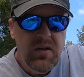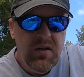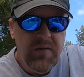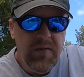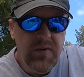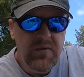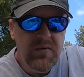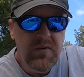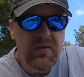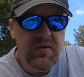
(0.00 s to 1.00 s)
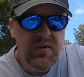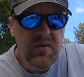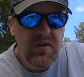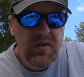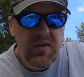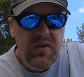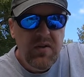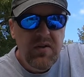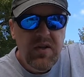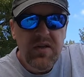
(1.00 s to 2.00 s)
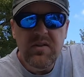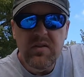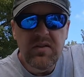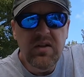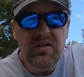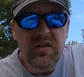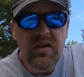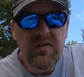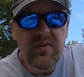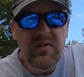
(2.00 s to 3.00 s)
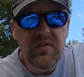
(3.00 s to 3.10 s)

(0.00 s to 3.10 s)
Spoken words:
the first one, it's hard not to love it,